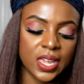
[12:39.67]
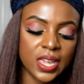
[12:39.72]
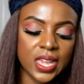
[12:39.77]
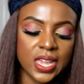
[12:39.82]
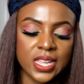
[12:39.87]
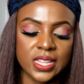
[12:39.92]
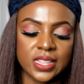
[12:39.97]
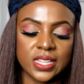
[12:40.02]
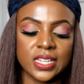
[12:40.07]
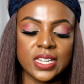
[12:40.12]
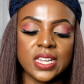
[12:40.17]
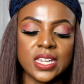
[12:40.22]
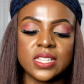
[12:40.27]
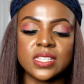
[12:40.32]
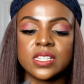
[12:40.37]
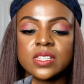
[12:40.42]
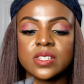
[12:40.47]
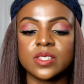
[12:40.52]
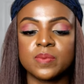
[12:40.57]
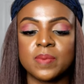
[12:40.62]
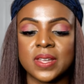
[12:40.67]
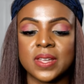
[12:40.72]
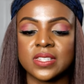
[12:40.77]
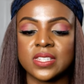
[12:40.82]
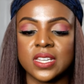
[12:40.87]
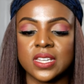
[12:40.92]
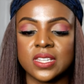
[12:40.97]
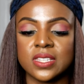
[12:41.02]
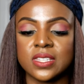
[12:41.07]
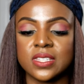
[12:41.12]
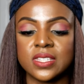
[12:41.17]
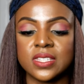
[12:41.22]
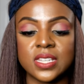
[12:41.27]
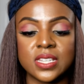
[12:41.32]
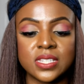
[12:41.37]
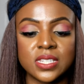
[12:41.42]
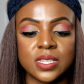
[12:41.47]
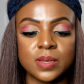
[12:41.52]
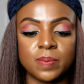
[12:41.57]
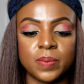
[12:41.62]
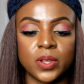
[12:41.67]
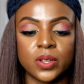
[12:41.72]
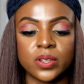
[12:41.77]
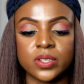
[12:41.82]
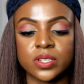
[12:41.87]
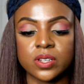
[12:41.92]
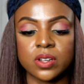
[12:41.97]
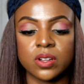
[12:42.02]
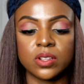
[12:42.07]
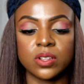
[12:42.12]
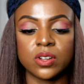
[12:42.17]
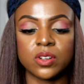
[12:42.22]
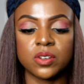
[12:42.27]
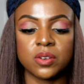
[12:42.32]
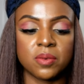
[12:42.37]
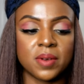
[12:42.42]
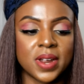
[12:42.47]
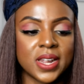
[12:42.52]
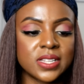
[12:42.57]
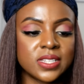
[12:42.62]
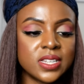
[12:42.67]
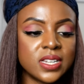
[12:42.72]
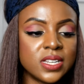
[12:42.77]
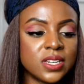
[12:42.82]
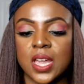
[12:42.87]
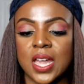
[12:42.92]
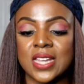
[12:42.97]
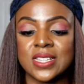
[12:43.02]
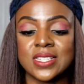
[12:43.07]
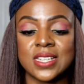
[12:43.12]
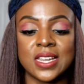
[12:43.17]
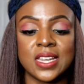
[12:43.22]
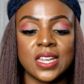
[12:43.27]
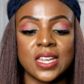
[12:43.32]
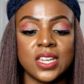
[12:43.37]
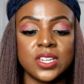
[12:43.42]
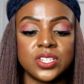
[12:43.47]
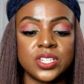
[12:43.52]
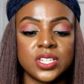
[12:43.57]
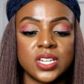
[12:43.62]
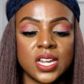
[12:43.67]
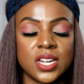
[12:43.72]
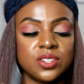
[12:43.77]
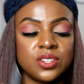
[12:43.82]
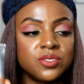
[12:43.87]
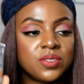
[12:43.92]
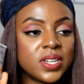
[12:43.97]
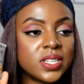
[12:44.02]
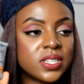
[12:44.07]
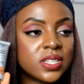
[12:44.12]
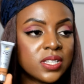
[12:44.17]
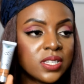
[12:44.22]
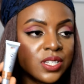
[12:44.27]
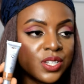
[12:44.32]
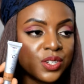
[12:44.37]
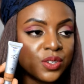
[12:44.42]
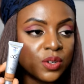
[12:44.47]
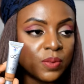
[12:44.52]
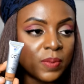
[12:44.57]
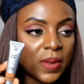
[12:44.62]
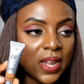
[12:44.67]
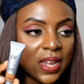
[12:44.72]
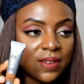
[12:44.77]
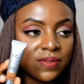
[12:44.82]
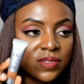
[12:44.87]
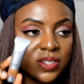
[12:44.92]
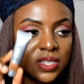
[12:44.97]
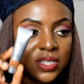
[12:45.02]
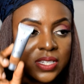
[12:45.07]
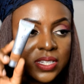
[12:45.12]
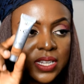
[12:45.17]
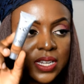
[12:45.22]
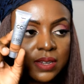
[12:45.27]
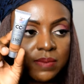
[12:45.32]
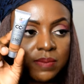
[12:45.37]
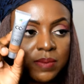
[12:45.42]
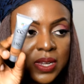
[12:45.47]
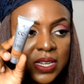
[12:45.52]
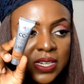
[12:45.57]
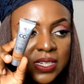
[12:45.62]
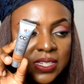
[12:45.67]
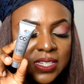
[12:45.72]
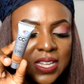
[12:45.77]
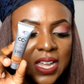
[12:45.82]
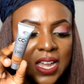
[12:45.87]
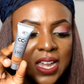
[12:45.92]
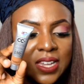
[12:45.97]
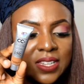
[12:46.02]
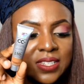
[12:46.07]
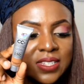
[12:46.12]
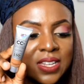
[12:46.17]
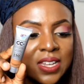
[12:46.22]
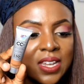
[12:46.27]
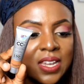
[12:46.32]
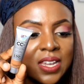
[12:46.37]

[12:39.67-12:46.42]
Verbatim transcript: and the It Cosmetics CC Plus Color Correcting Anti-Aging Hydrating Serum. I have this in mini size.